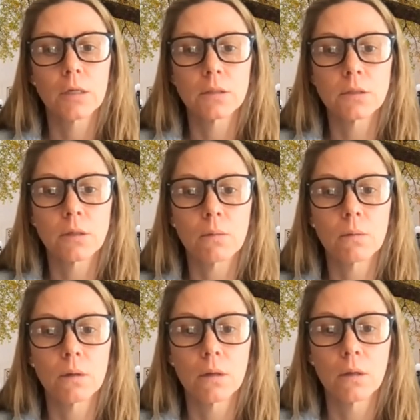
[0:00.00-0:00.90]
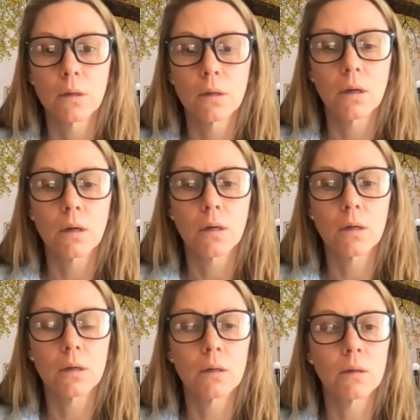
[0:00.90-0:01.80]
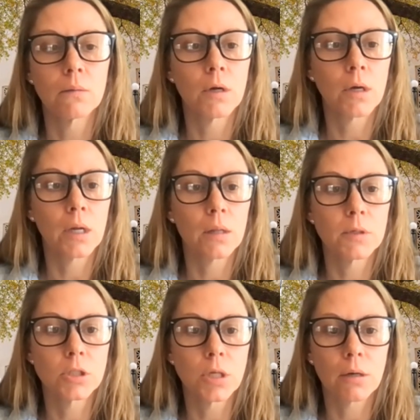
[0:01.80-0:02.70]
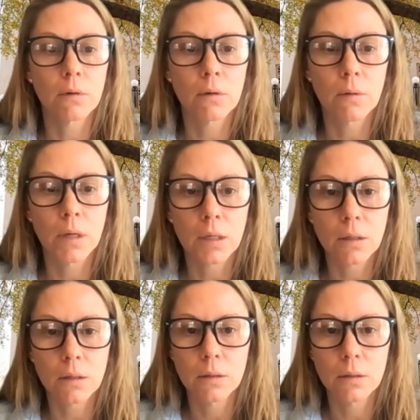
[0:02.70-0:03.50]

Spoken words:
So, okay, let me check real quick.